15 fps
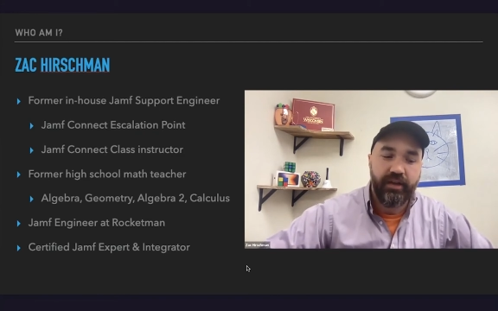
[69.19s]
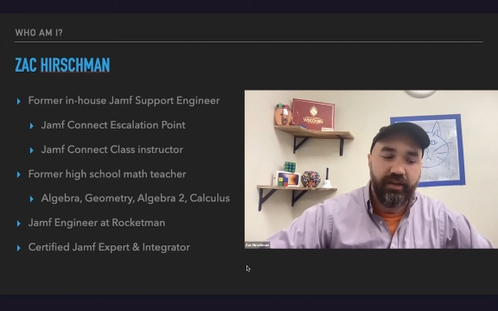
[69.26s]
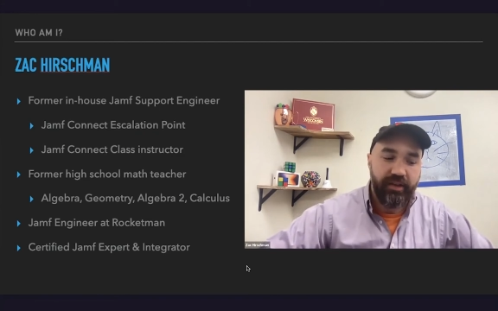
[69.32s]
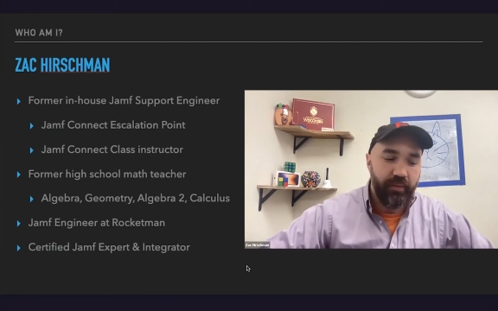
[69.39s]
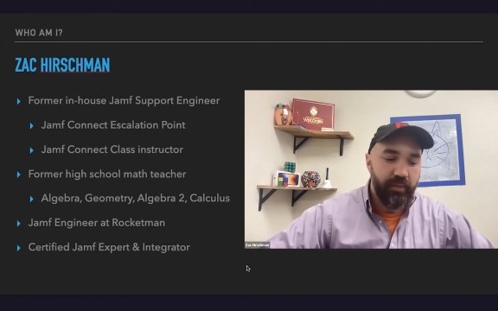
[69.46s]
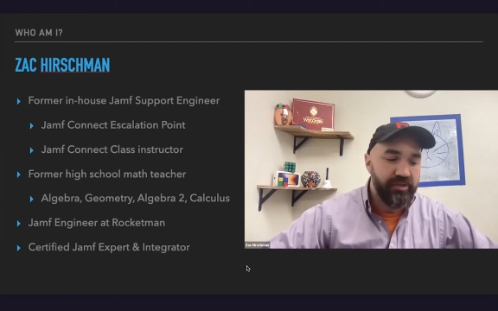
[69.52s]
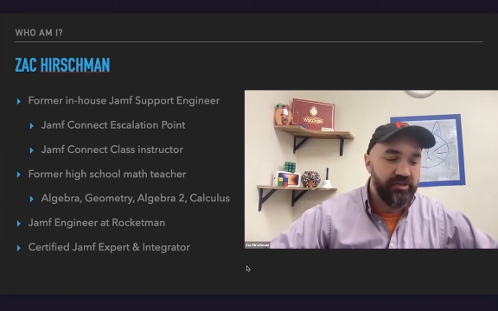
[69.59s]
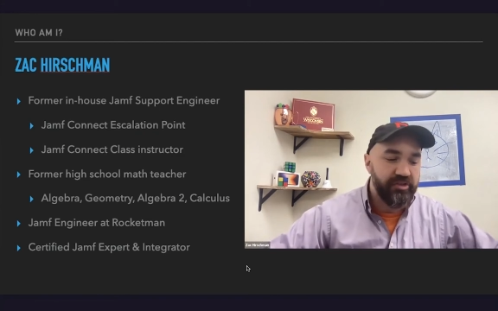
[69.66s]
They
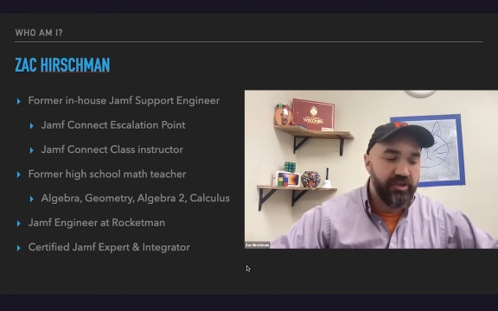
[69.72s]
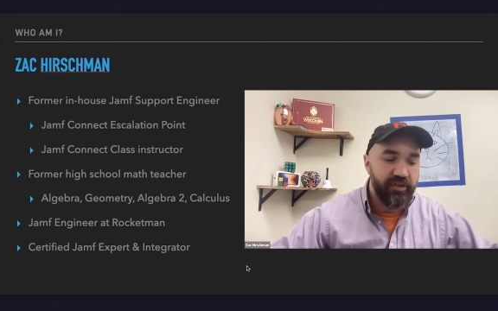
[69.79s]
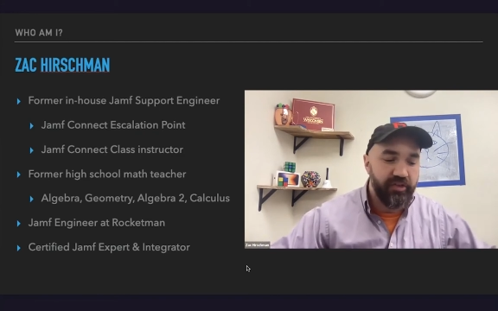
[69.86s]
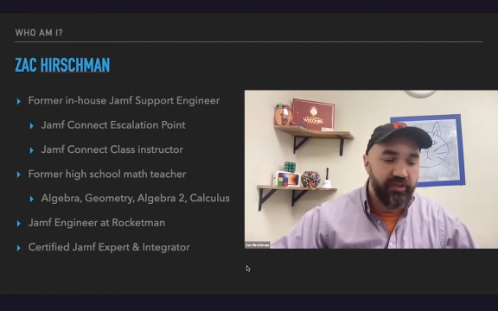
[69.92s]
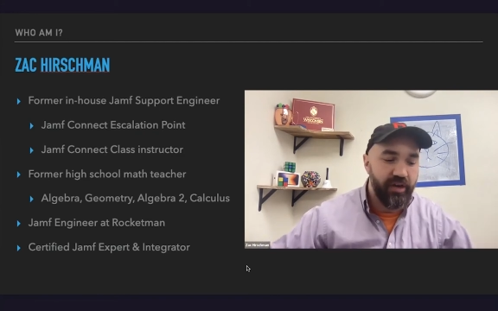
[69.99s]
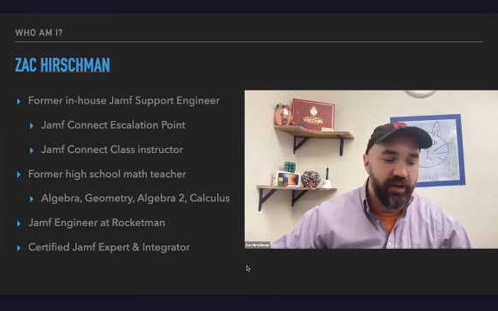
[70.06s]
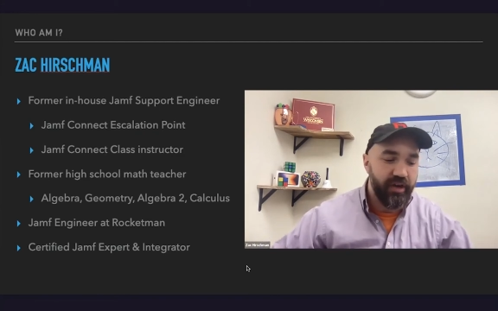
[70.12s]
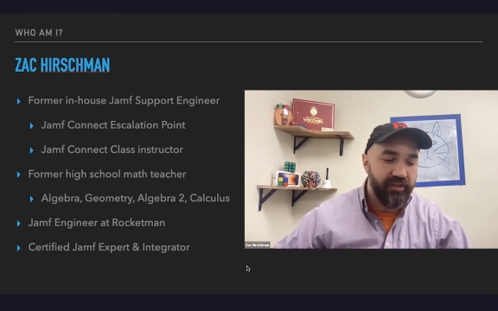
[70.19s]
were just
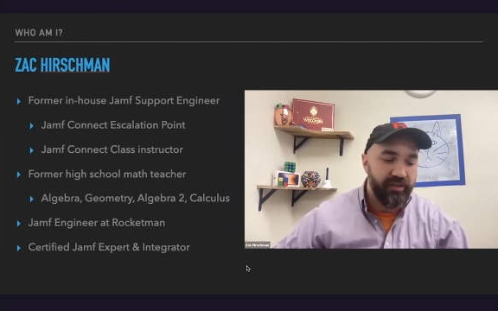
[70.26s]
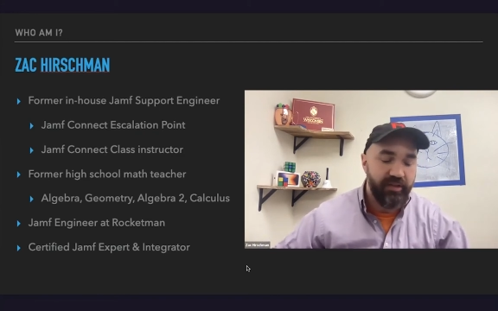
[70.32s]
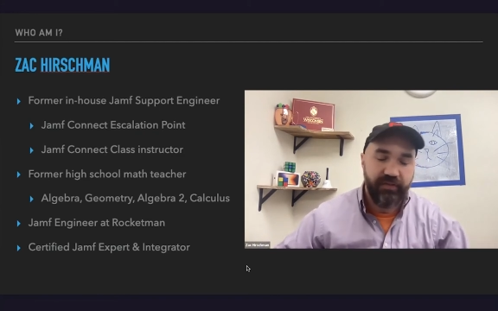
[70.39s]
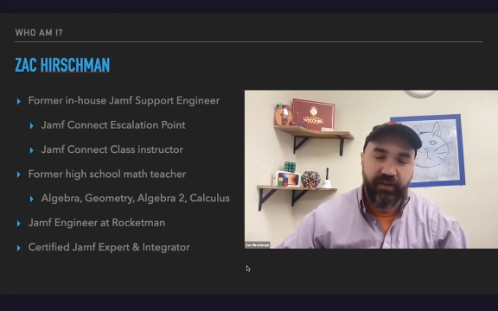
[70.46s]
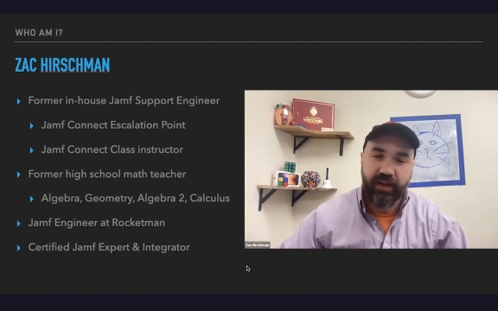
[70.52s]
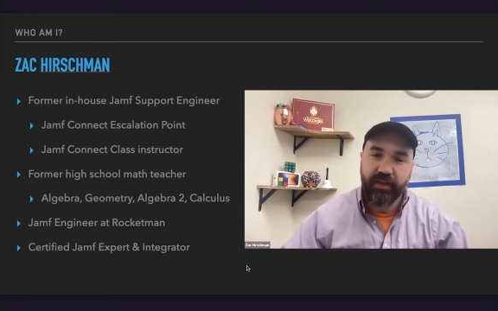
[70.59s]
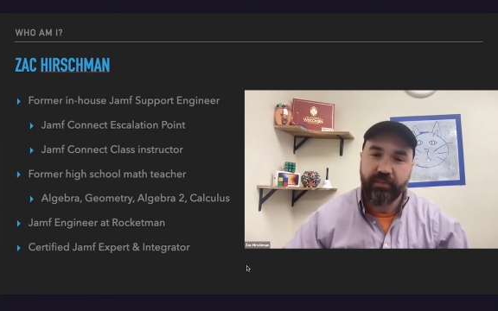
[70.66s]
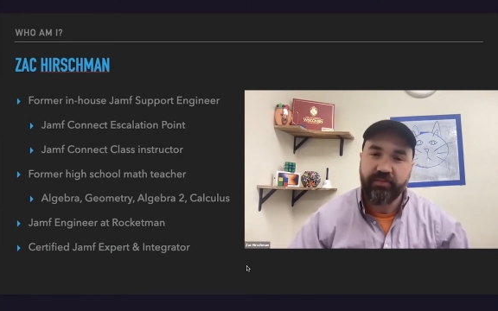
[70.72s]
starting to
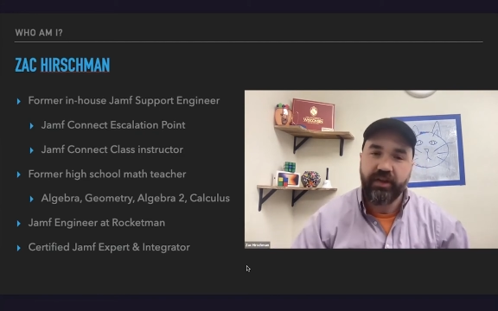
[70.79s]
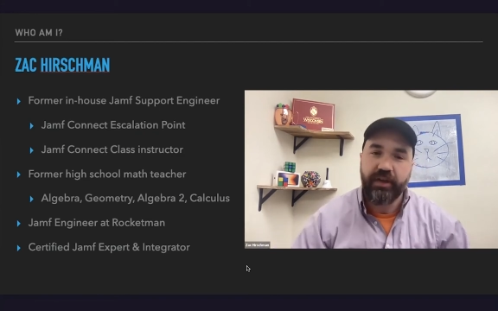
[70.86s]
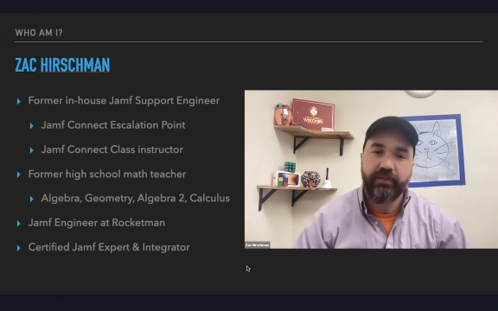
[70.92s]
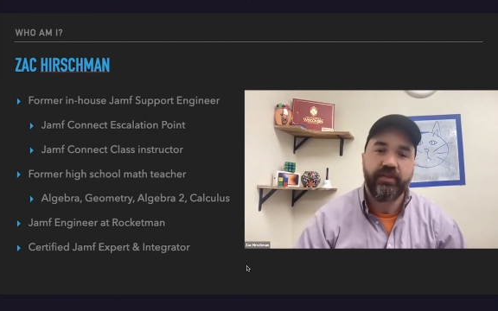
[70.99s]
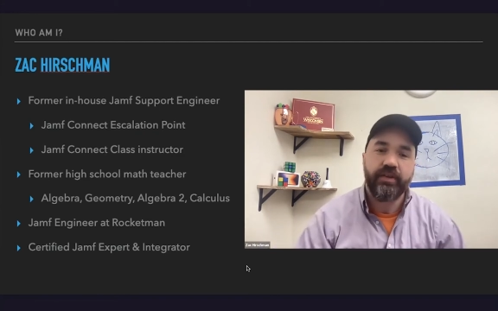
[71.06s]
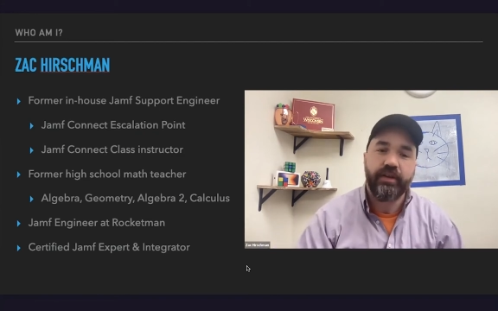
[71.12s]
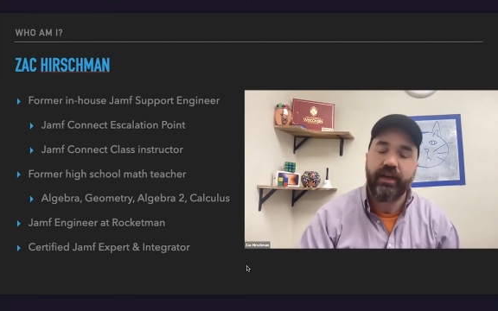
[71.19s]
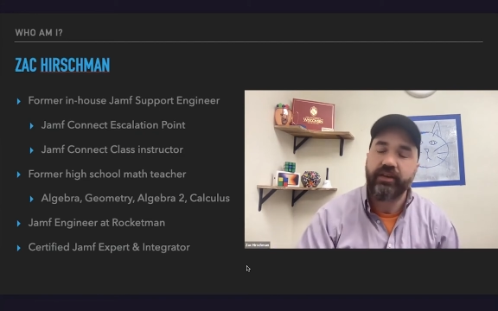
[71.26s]
develop Jamf
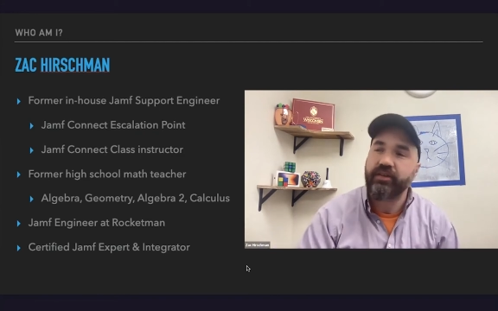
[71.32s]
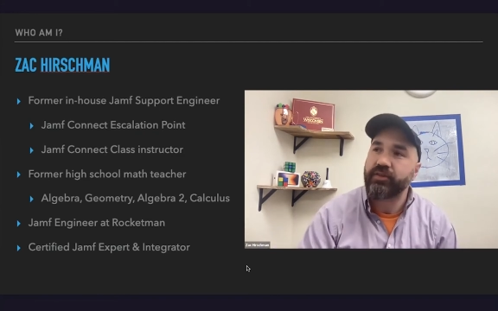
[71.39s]
Connect